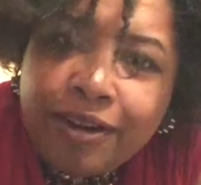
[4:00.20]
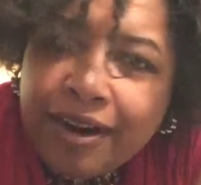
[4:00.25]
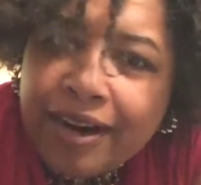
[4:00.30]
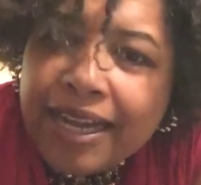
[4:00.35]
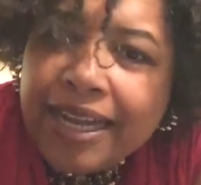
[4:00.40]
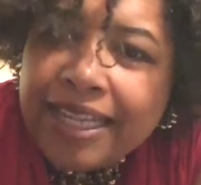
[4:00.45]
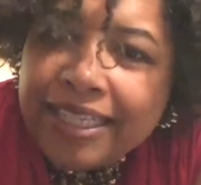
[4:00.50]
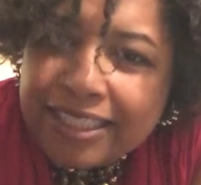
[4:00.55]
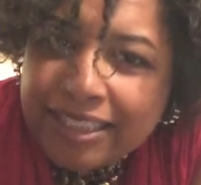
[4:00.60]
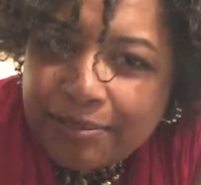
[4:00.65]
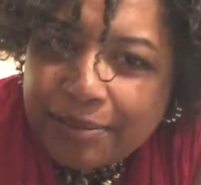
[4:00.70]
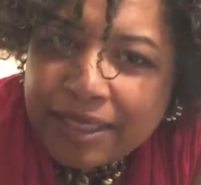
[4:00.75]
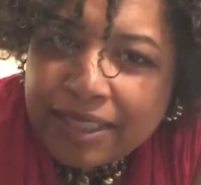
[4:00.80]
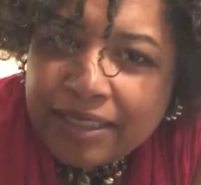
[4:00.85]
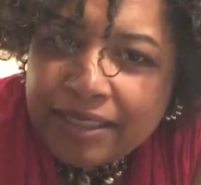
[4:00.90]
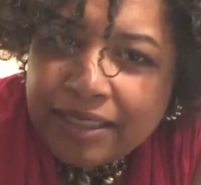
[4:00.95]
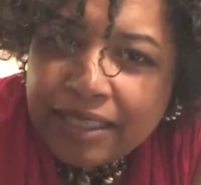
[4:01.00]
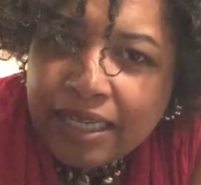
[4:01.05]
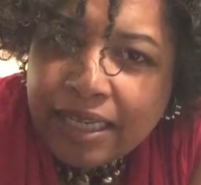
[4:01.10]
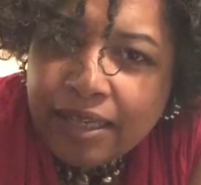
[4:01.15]
our
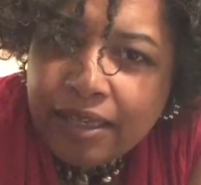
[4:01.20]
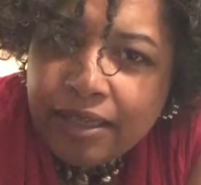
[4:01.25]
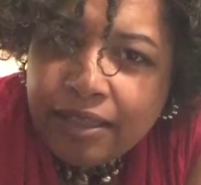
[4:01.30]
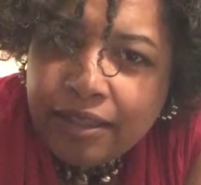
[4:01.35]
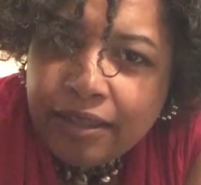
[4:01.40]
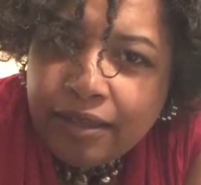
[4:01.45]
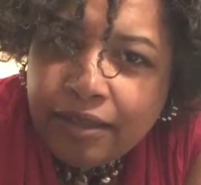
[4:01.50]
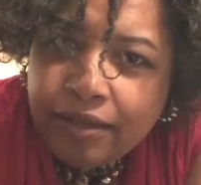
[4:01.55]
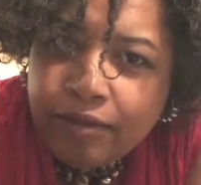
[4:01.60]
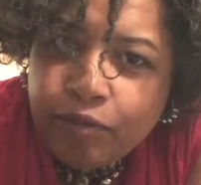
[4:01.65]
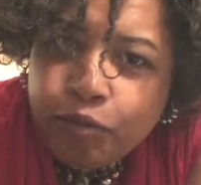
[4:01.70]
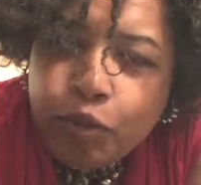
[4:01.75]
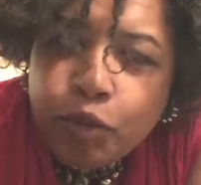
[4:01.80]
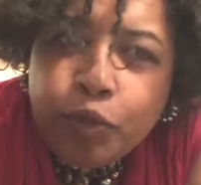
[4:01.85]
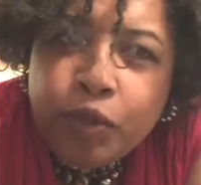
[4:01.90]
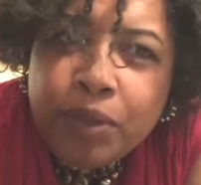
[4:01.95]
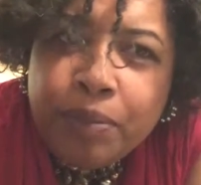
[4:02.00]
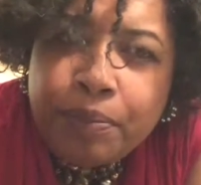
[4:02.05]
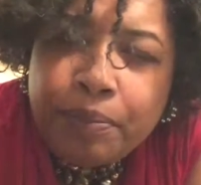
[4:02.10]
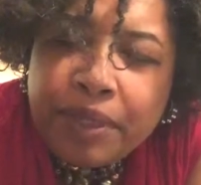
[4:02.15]
husbands? Will
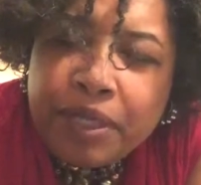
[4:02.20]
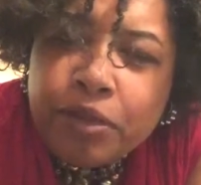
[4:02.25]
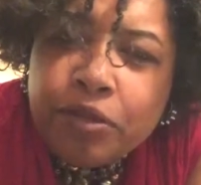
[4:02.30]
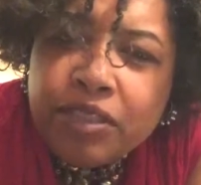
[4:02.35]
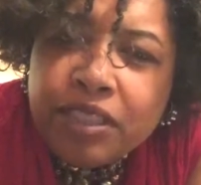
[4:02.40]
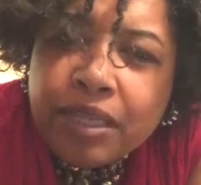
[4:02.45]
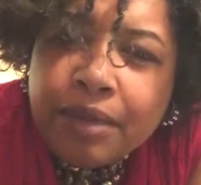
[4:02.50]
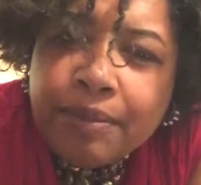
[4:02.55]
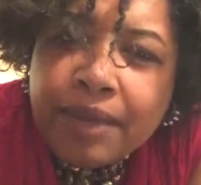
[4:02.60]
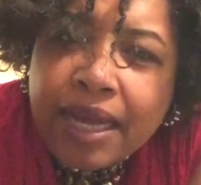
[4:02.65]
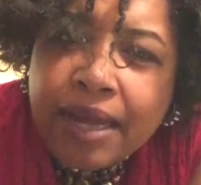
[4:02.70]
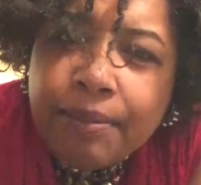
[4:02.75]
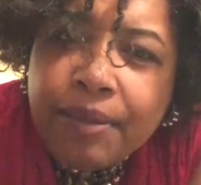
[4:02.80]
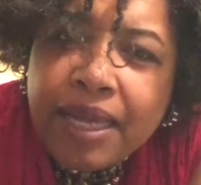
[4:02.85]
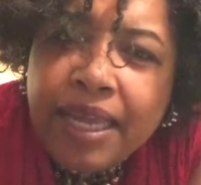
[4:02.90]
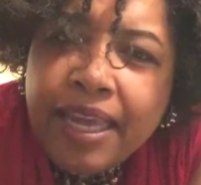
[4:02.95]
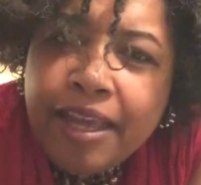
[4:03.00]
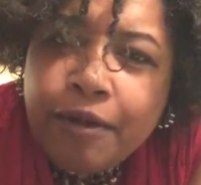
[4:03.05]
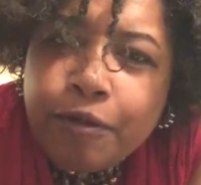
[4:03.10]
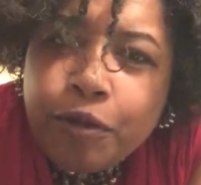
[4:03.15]
we build him up?
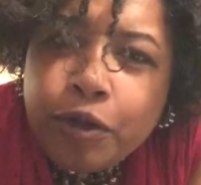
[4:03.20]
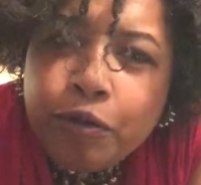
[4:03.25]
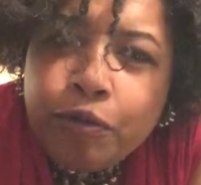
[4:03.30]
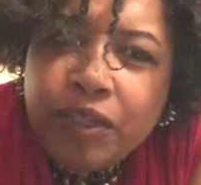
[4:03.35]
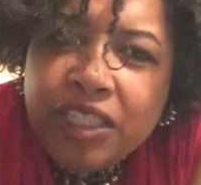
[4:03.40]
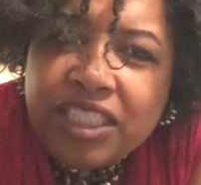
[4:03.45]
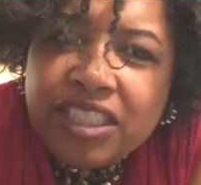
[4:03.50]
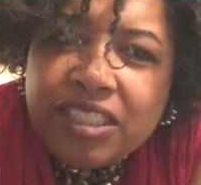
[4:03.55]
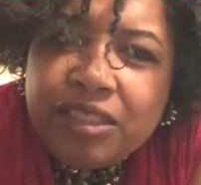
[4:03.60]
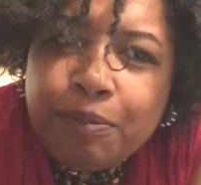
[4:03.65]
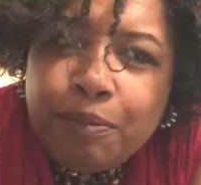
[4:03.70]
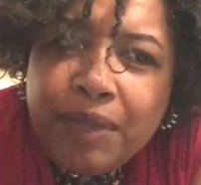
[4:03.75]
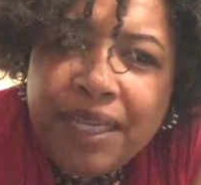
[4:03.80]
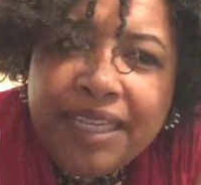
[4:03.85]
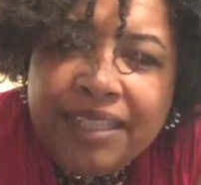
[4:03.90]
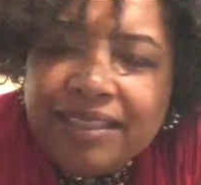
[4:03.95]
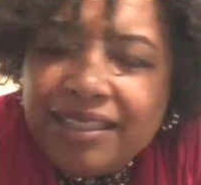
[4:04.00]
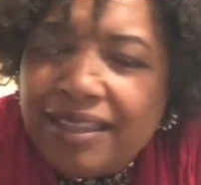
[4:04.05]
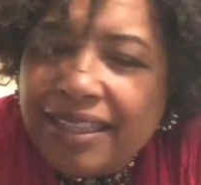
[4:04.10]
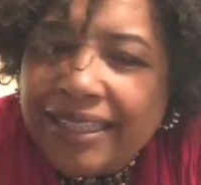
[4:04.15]
Will we
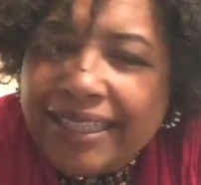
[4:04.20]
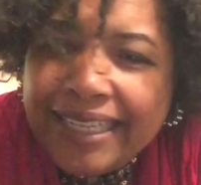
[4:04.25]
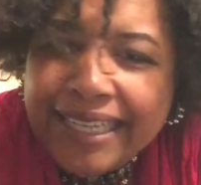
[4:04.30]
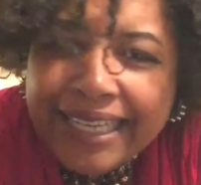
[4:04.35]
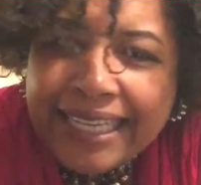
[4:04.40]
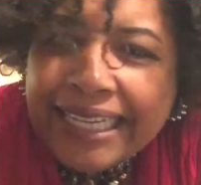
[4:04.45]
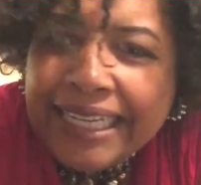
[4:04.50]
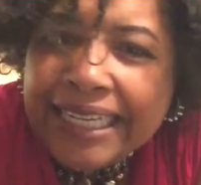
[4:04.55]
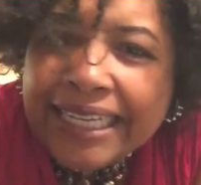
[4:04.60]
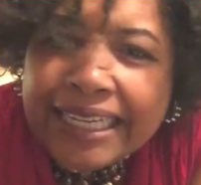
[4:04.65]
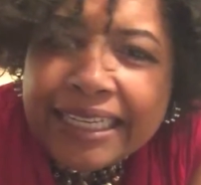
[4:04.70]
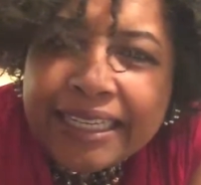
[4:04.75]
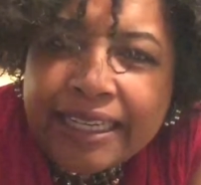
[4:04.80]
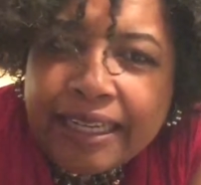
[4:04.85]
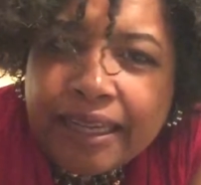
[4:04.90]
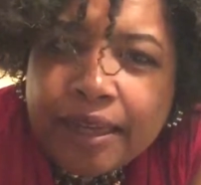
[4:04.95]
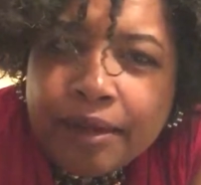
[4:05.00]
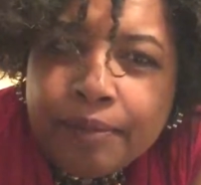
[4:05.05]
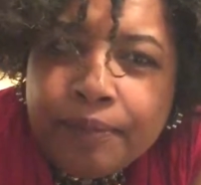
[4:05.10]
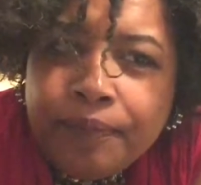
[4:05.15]
speak to the king in
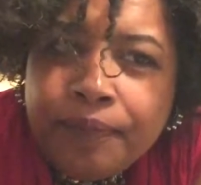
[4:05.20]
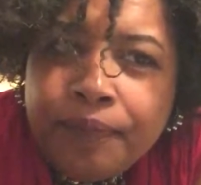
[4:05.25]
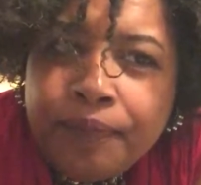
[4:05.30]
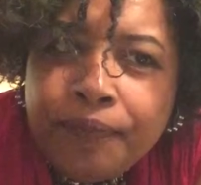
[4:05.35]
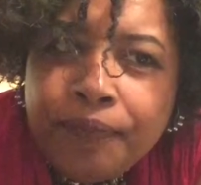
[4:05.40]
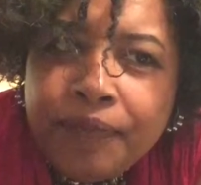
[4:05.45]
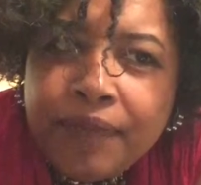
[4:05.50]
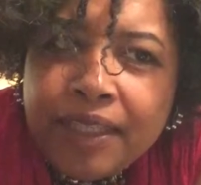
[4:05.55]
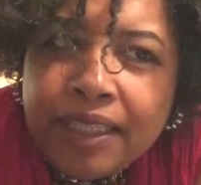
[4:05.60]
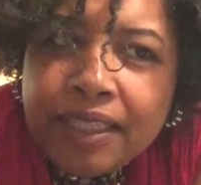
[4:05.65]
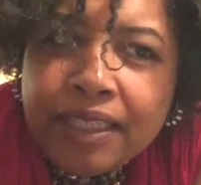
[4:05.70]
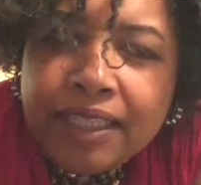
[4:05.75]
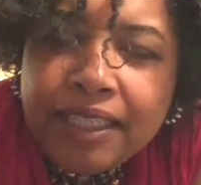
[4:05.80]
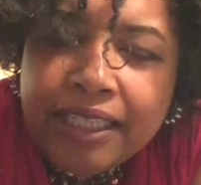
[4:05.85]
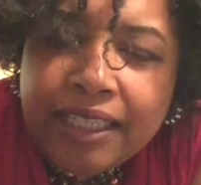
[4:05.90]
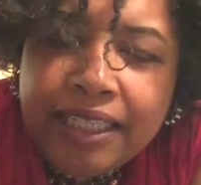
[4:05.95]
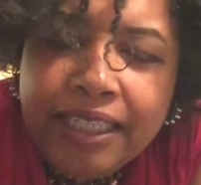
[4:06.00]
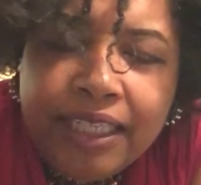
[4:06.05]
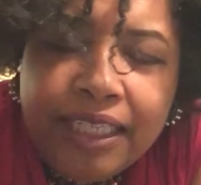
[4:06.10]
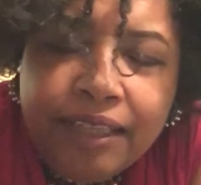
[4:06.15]
him?
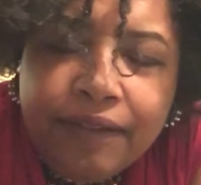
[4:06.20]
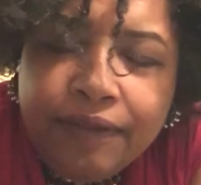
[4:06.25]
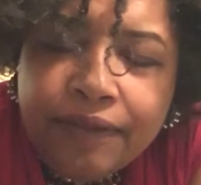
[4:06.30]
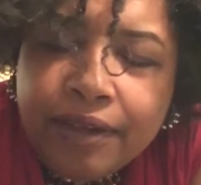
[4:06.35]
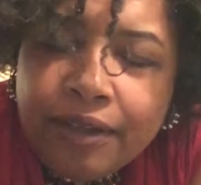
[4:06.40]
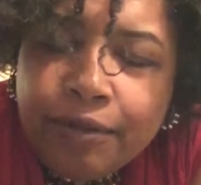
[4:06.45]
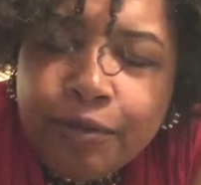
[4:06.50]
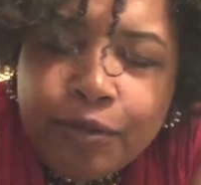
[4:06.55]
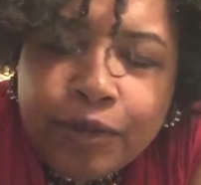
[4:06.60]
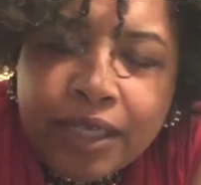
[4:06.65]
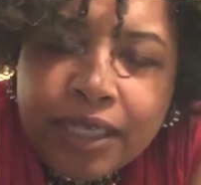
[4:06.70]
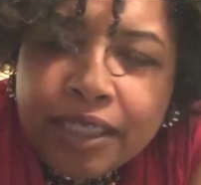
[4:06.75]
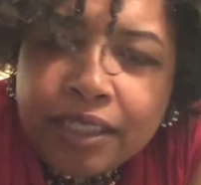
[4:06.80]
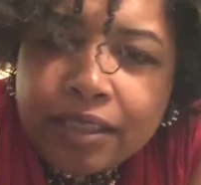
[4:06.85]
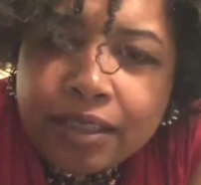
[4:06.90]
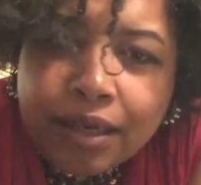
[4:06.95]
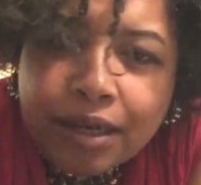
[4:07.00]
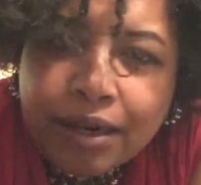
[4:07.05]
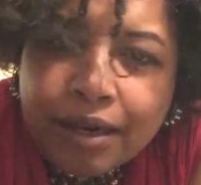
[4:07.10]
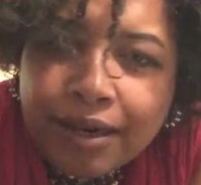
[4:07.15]
Even when
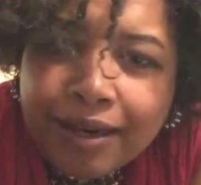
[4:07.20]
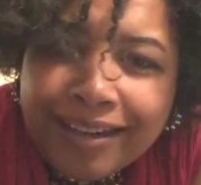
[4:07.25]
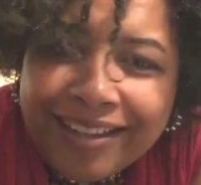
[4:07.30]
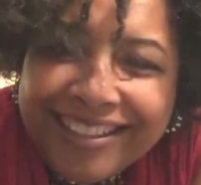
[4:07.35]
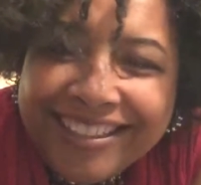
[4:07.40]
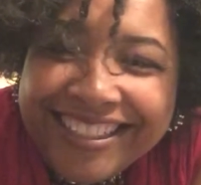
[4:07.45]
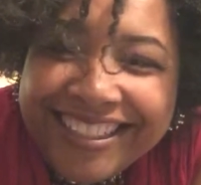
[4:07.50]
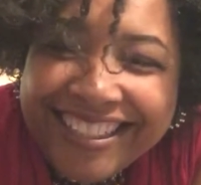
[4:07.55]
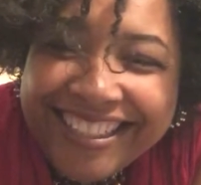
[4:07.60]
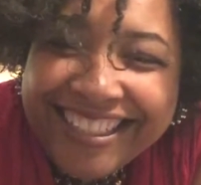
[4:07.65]
it's hard.